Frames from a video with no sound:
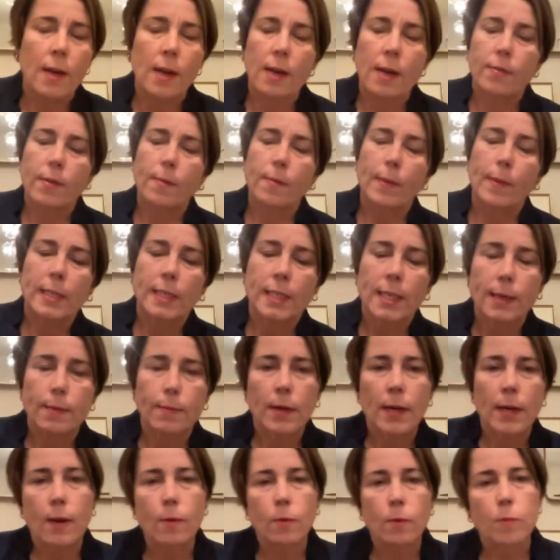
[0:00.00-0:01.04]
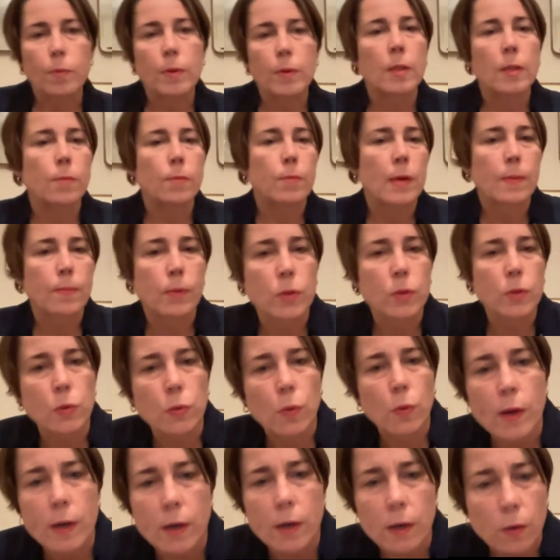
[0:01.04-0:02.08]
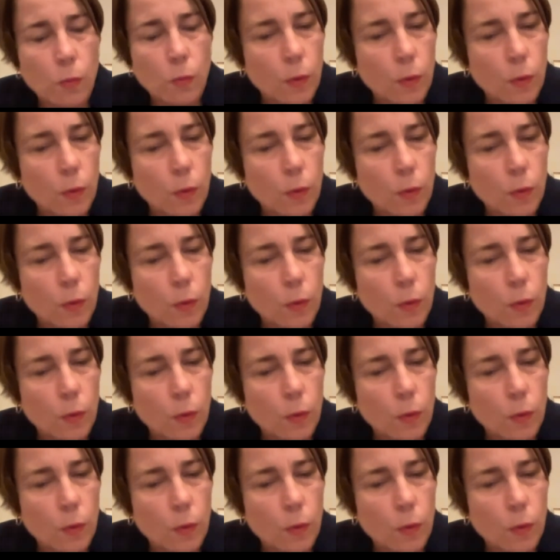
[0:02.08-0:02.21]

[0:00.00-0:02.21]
that my team and I would be the people's lawyer.